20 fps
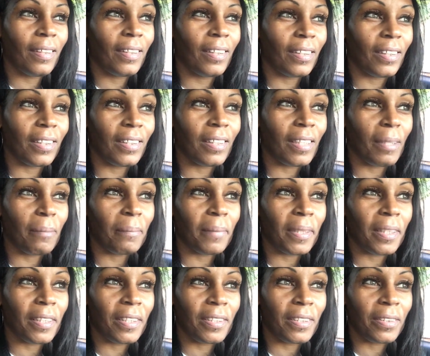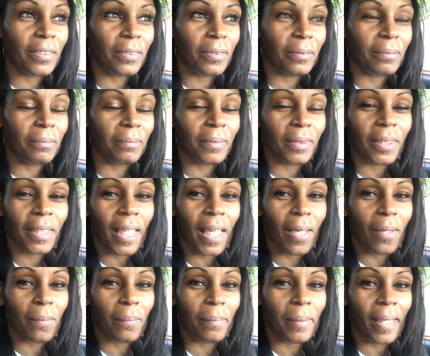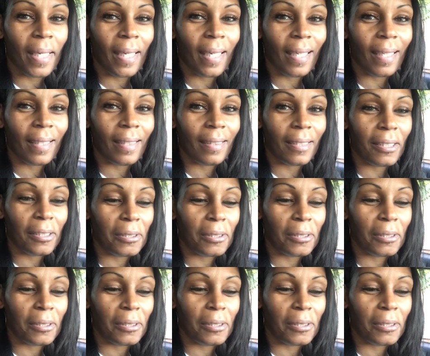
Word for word: good I'm gonna do or how bad.